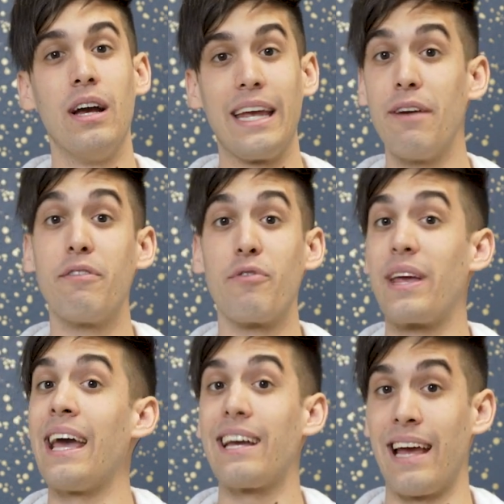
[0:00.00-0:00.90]
Even if we
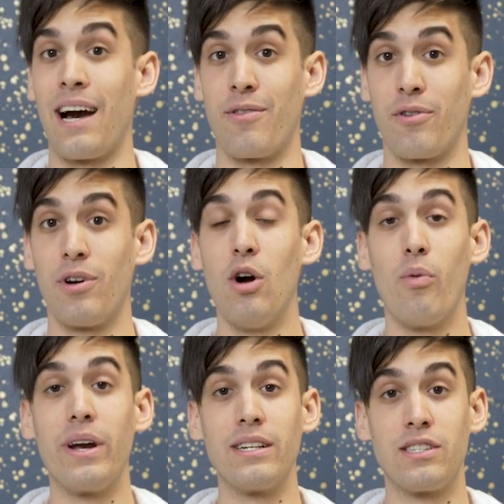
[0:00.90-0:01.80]
can't gather,
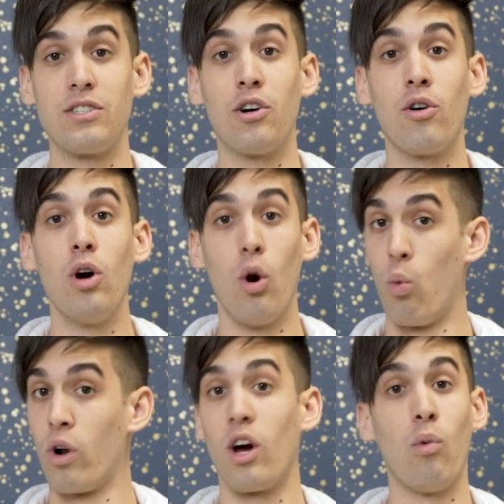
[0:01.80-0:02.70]
we can still
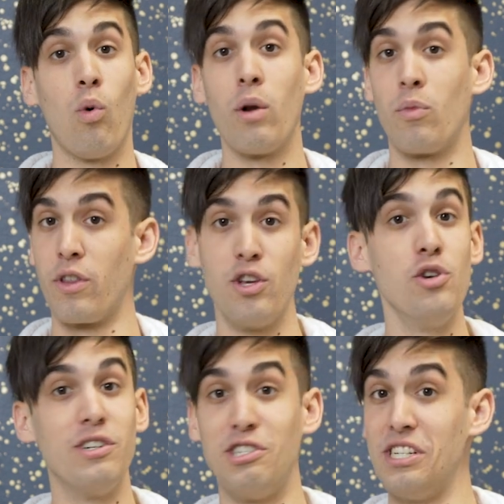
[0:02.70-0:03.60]
one-on-one with
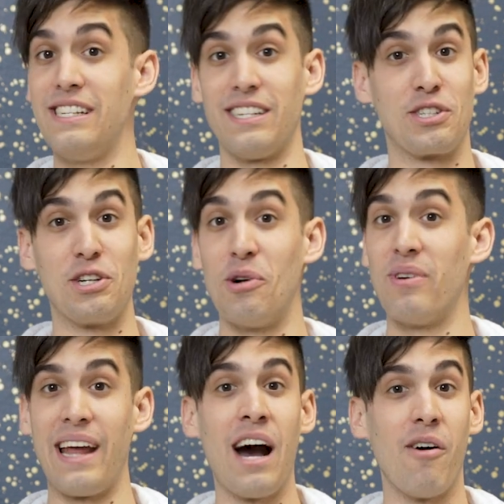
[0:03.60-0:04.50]
you and Jesus
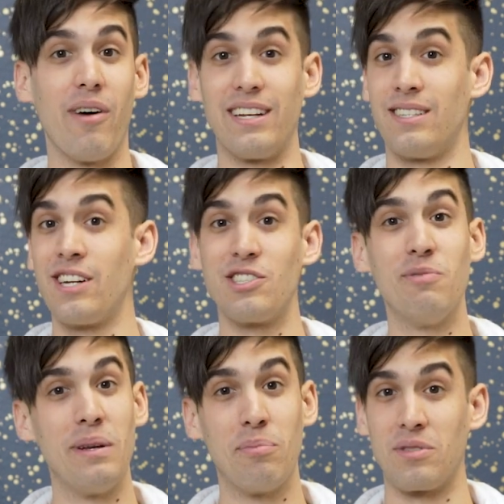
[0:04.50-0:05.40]
going out and touching
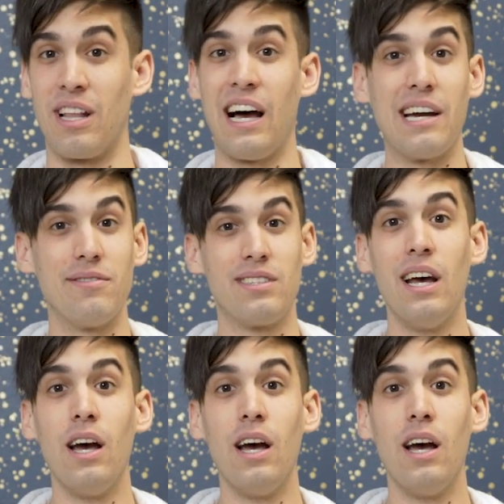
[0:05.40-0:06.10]
people's lives.